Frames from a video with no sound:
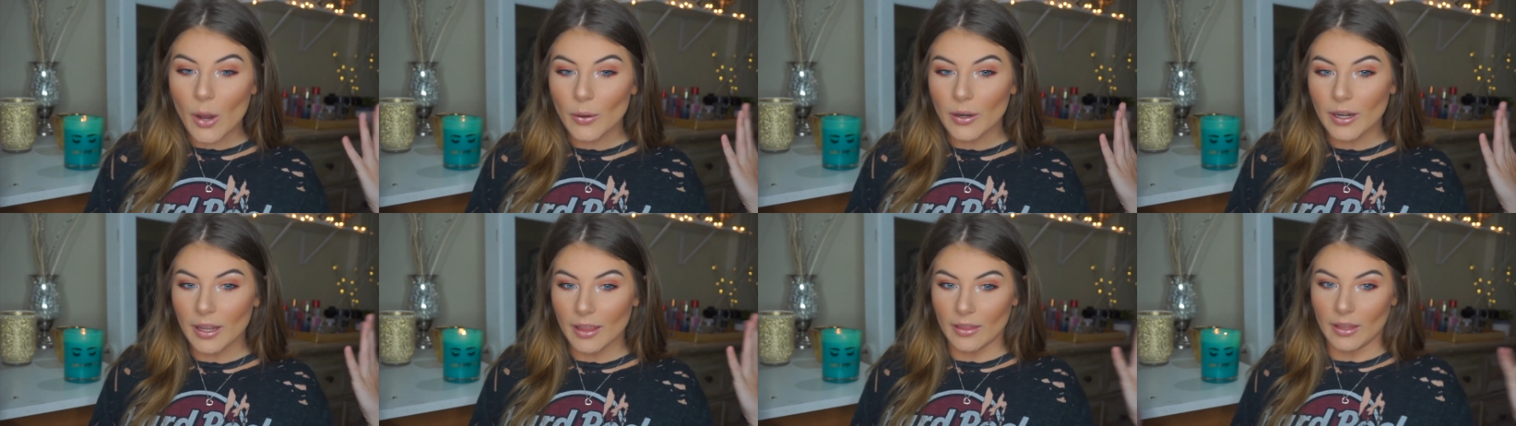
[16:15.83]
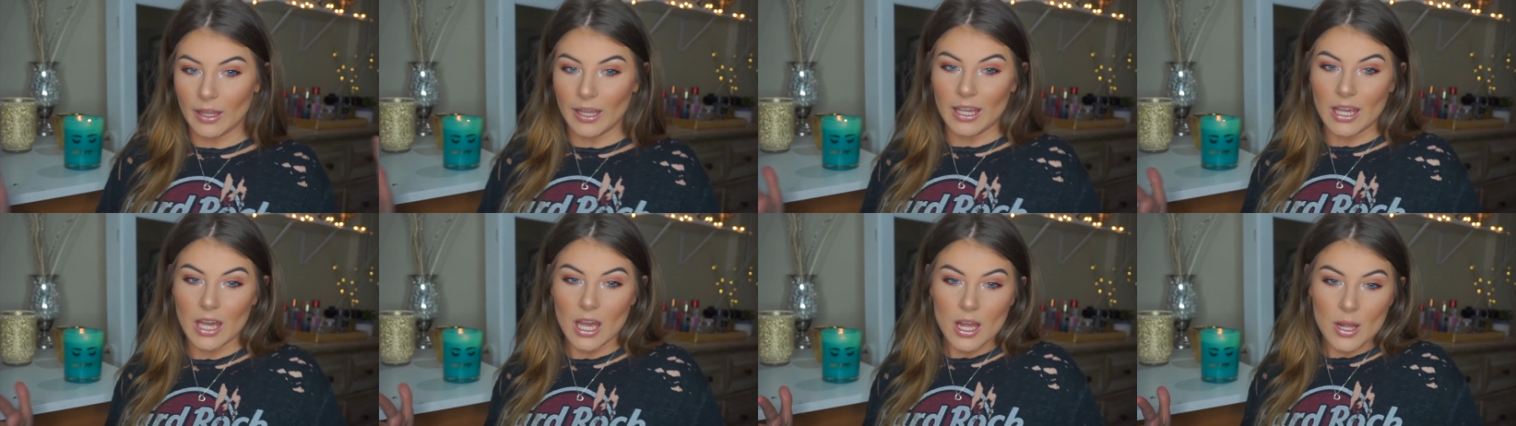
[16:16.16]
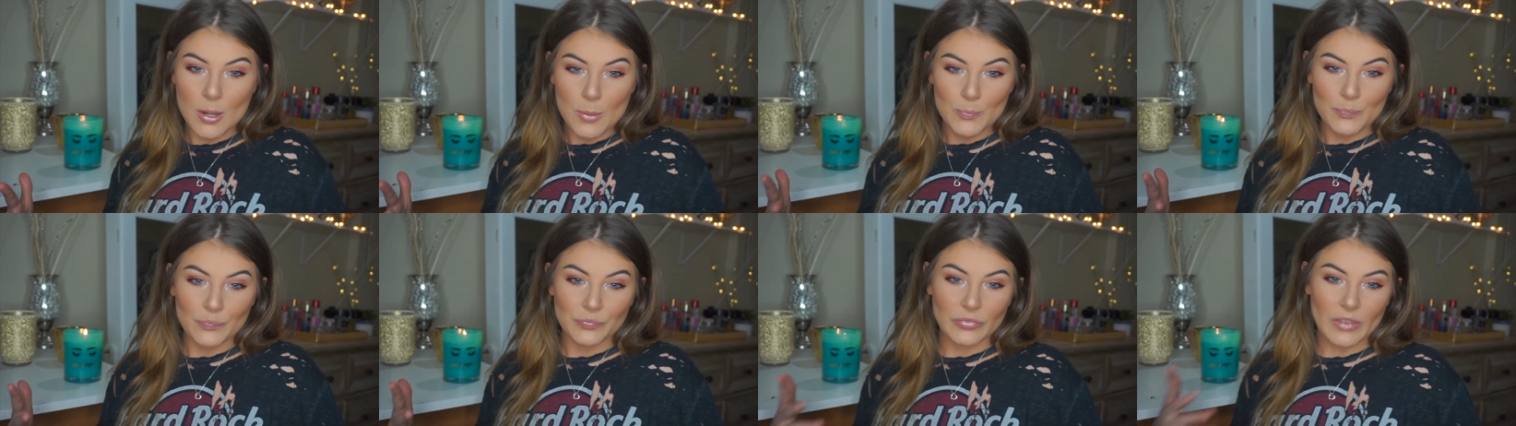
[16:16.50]
and
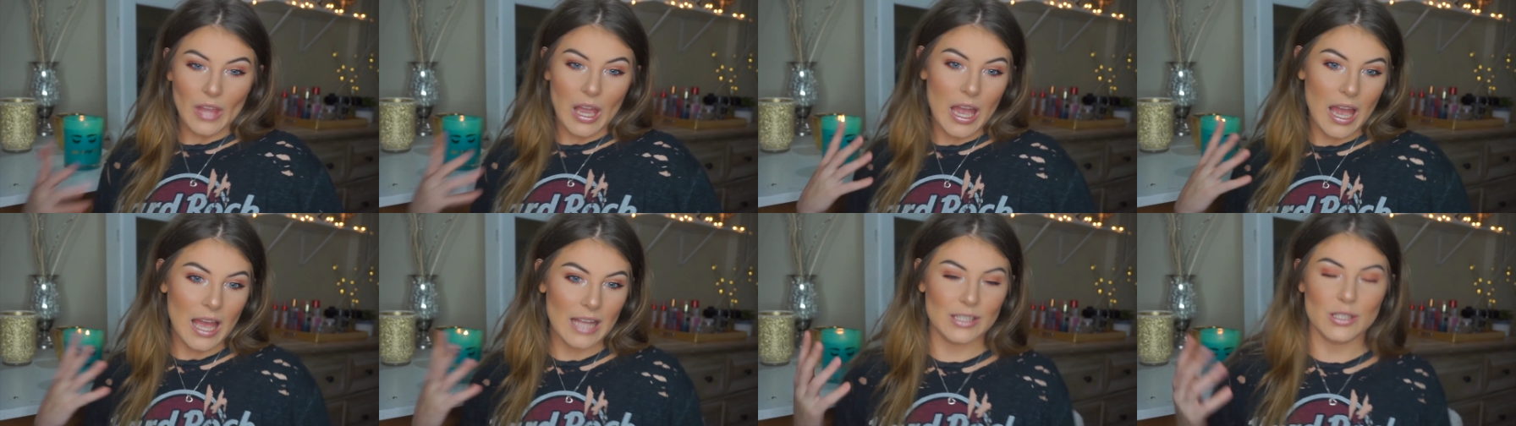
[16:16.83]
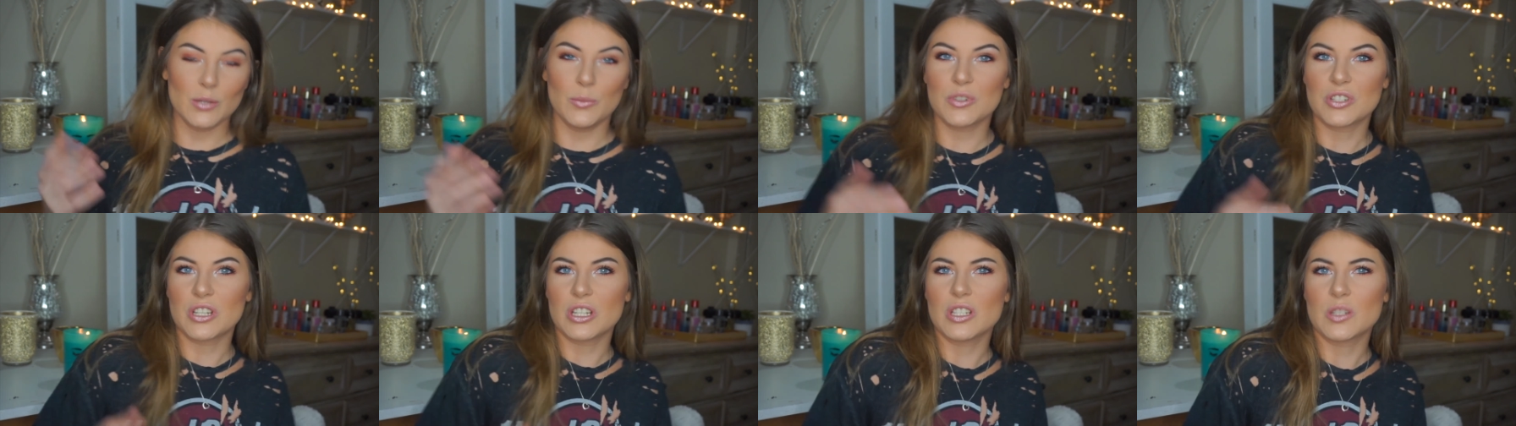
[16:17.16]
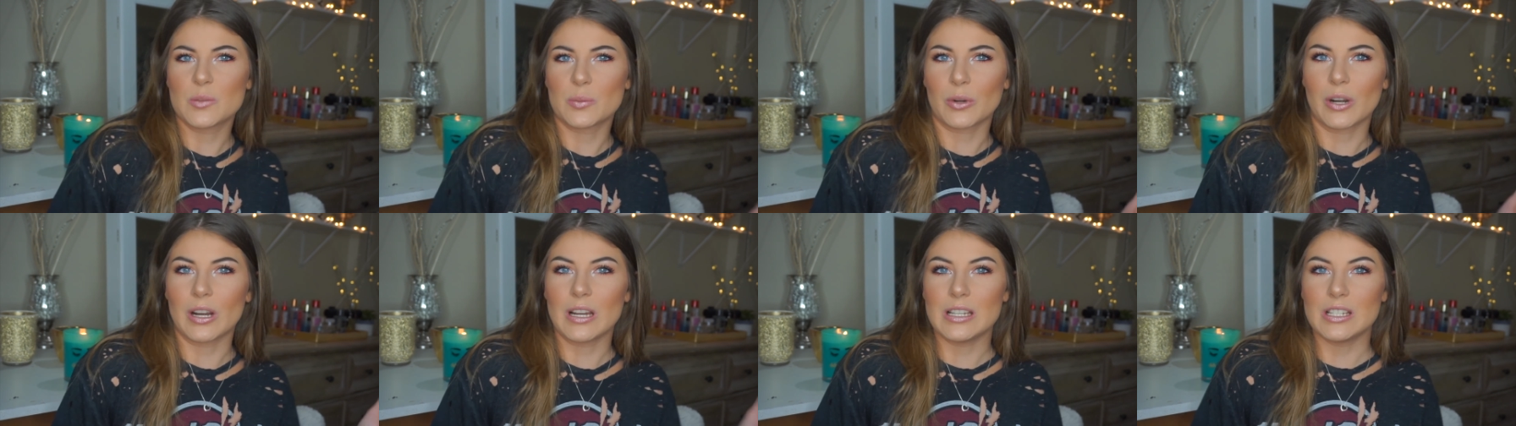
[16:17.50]
I had so much
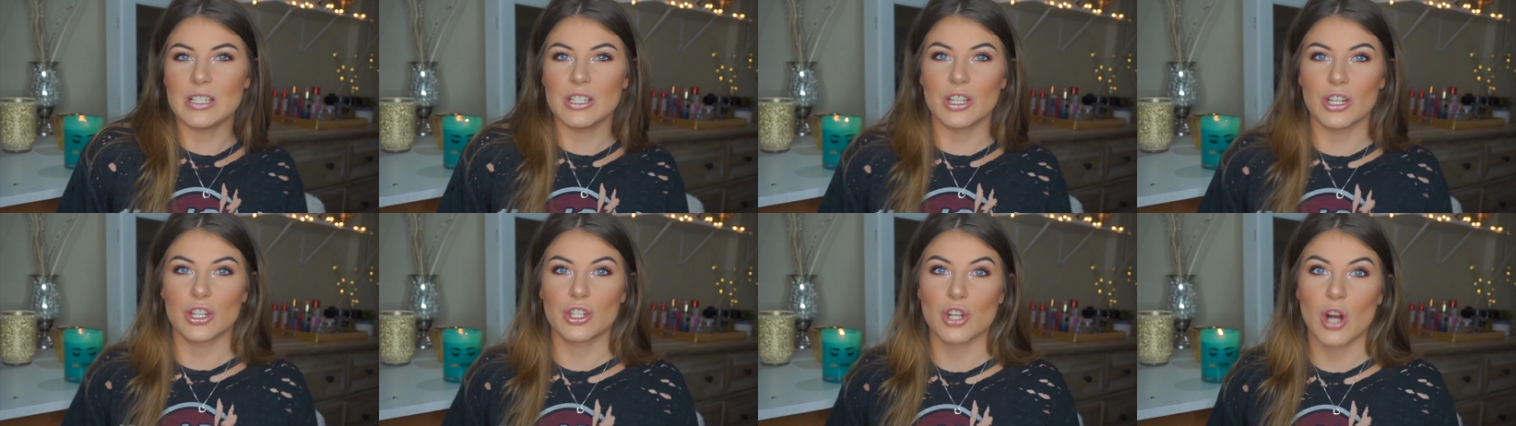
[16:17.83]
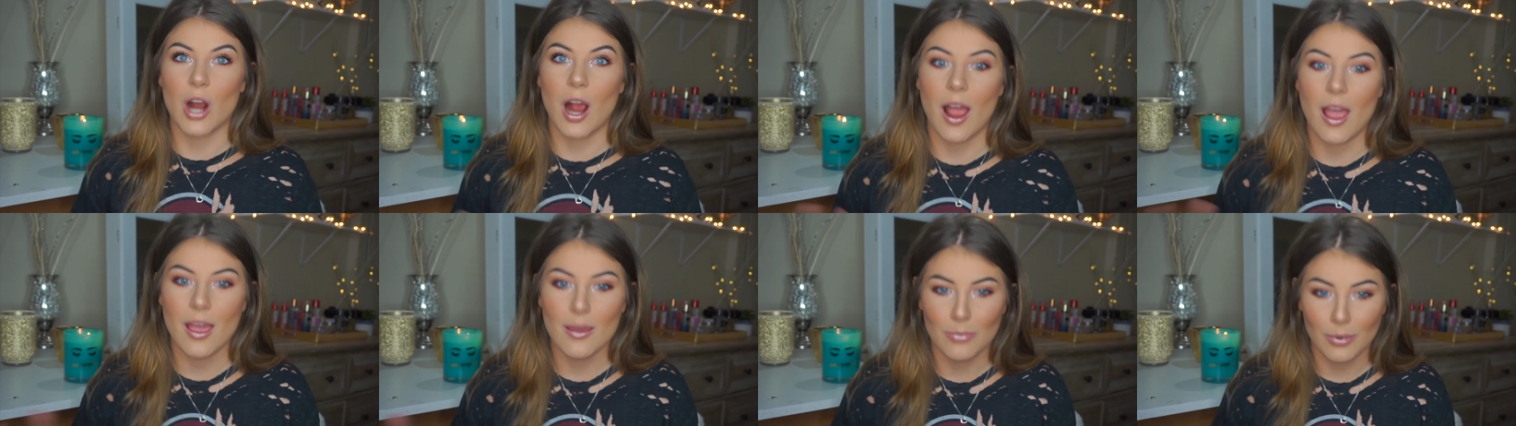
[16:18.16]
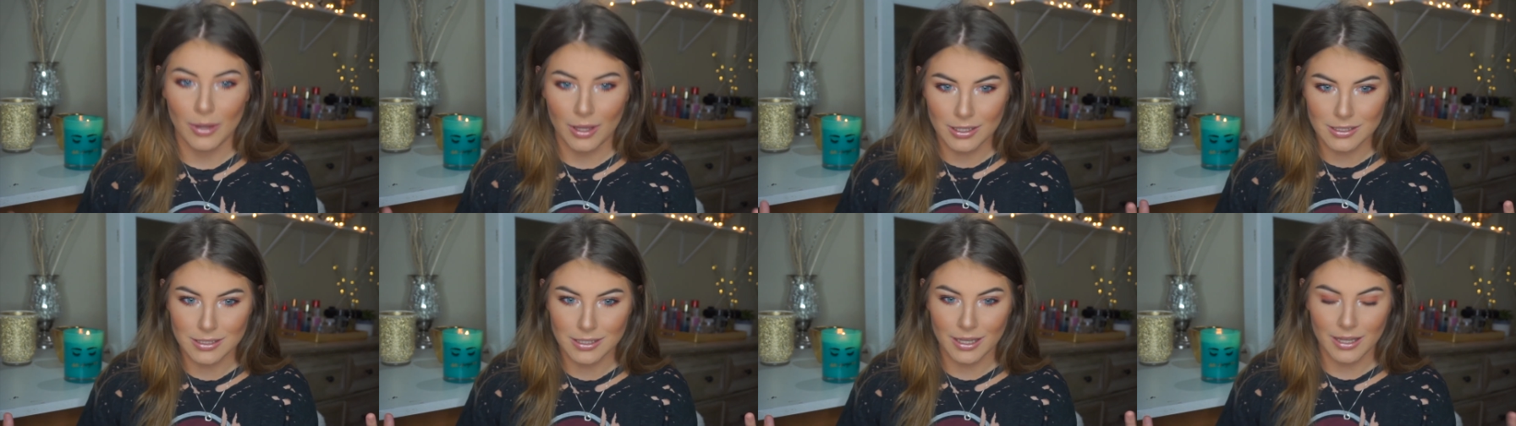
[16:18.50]
inspiration to try it,
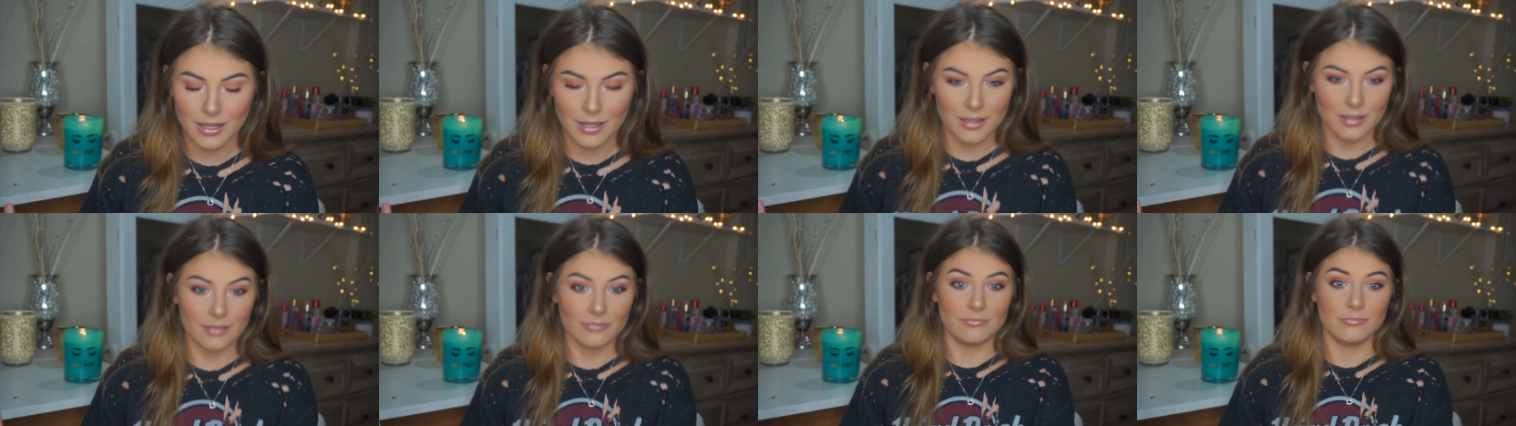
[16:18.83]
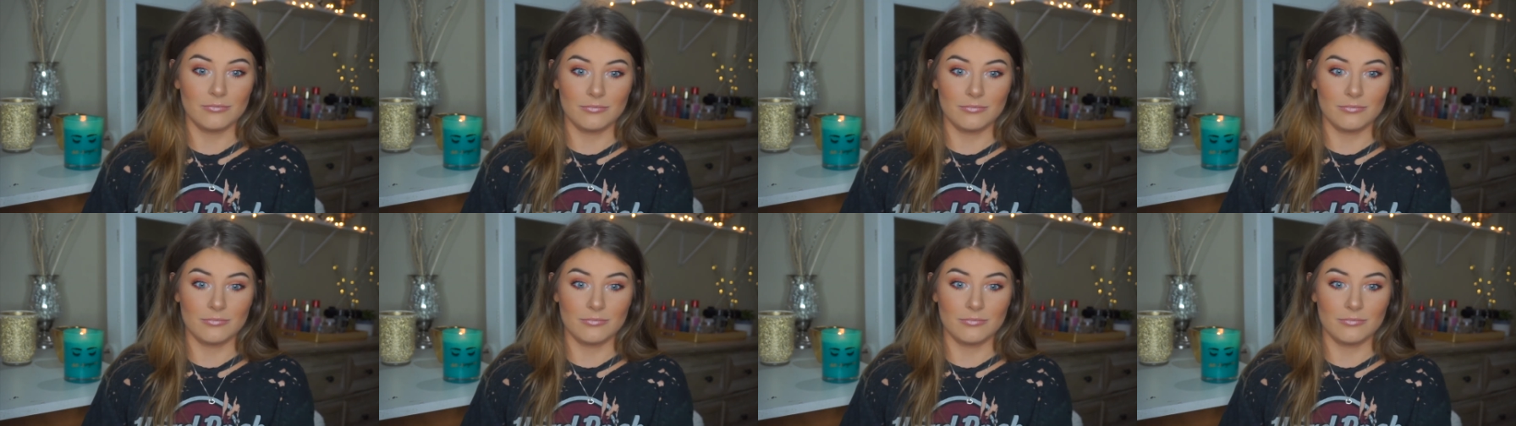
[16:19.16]
because like